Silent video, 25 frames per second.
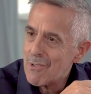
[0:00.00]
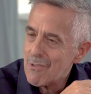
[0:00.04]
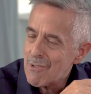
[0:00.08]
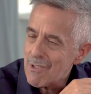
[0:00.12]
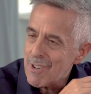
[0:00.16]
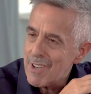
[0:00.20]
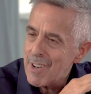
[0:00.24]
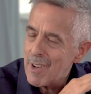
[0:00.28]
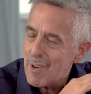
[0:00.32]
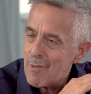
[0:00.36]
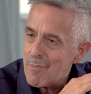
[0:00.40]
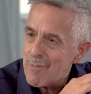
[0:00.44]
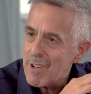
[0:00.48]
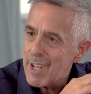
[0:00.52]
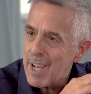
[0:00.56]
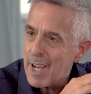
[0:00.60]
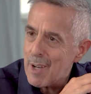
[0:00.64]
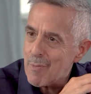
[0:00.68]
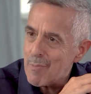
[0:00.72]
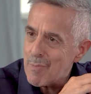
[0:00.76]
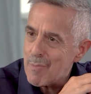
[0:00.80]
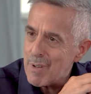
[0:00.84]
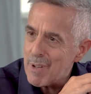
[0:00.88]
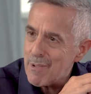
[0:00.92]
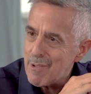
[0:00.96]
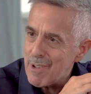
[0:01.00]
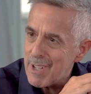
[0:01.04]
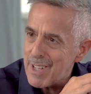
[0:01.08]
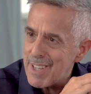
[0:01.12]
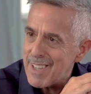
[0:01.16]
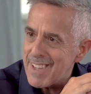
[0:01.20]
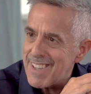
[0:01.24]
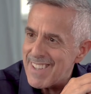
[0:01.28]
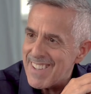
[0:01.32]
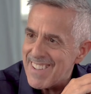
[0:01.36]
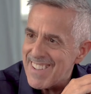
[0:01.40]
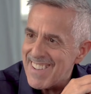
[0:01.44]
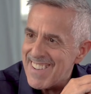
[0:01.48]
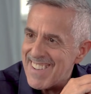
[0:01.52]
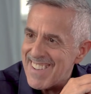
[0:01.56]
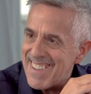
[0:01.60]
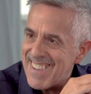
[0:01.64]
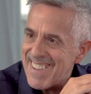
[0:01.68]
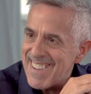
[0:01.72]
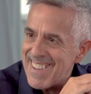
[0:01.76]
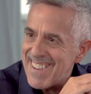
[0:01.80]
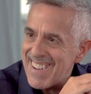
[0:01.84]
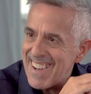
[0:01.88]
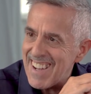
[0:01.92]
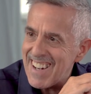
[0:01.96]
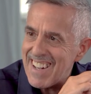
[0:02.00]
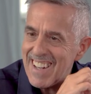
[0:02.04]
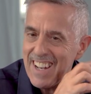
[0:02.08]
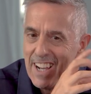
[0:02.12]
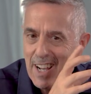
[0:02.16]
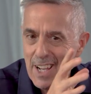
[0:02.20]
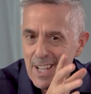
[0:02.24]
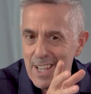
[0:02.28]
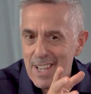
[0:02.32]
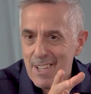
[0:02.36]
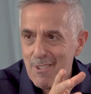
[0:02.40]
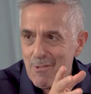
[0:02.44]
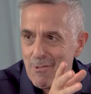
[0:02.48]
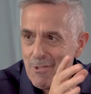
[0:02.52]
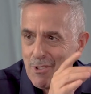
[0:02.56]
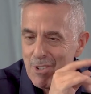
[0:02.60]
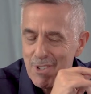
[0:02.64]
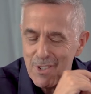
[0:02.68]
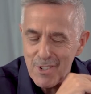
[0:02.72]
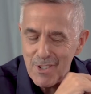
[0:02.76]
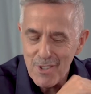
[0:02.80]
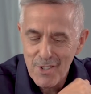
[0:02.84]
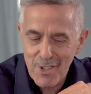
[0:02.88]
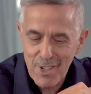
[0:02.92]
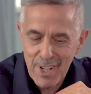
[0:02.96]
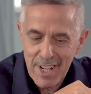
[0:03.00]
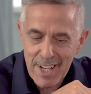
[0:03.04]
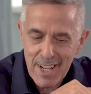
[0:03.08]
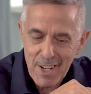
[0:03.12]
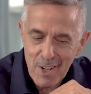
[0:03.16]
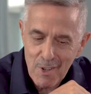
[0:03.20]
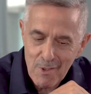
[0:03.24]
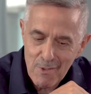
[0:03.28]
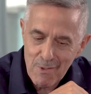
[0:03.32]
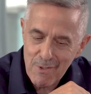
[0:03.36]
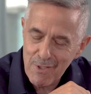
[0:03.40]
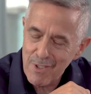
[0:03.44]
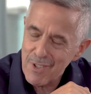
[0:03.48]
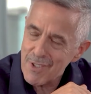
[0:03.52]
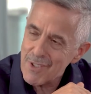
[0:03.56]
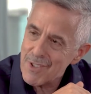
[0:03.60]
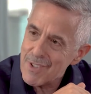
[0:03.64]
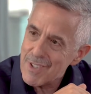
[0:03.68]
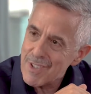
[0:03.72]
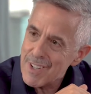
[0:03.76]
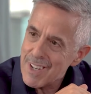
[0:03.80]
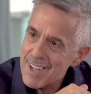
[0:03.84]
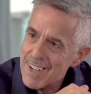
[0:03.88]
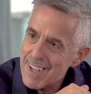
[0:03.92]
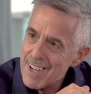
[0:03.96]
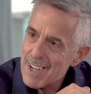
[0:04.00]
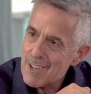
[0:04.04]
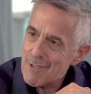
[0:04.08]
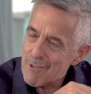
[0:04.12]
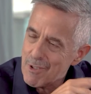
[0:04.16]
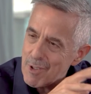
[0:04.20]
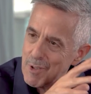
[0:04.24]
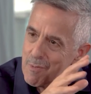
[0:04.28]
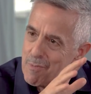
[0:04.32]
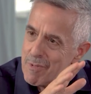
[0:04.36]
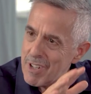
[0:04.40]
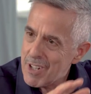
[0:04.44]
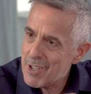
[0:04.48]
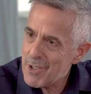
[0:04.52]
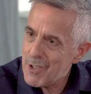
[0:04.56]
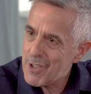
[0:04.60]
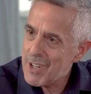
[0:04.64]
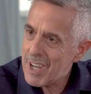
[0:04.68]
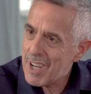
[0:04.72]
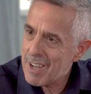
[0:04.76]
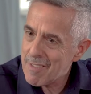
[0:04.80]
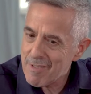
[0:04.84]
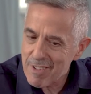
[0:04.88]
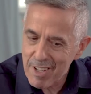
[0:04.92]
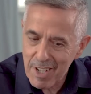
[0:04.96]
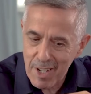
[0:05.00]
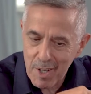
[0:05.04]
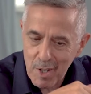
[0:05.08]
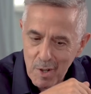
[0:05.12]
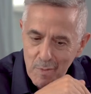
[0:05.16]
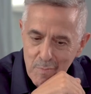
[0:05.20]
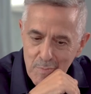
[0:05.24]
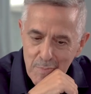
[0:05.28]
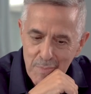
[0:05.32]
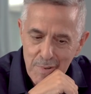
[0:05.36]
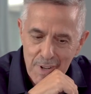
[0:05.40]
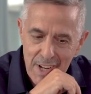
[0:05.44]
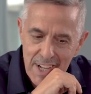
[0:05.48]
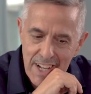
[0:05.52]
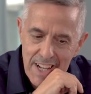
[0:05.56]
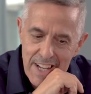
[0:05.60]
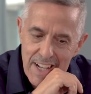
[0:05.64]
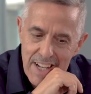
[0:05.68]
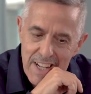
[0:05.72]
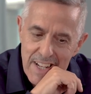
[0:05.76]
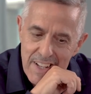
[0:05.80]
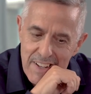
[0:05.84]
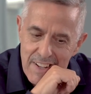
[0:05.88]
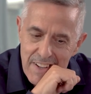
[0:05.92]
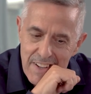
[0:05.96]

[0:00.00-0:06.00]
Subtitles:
would not be happy with, and neither would the shareholders, which means you haven't complied.